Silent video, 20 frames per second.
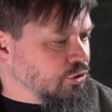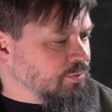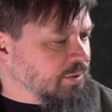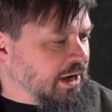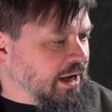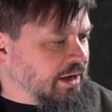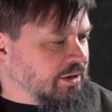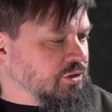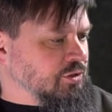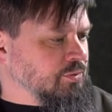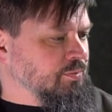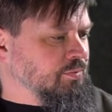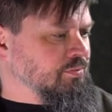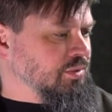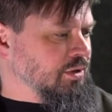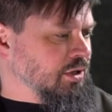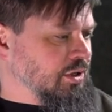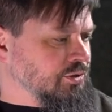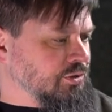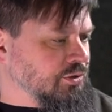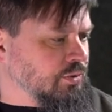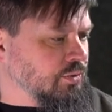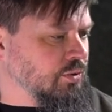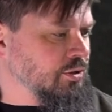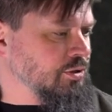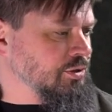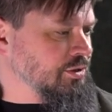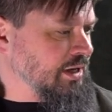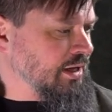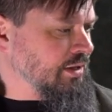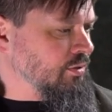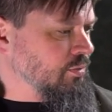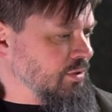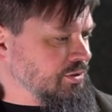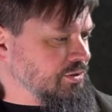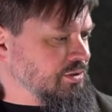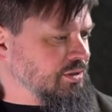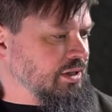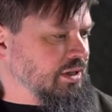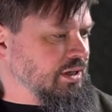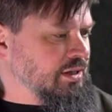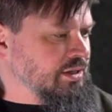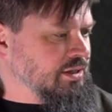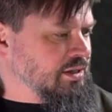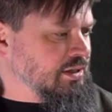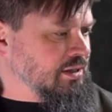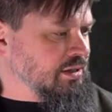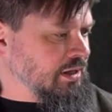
practice broadswords and the ones that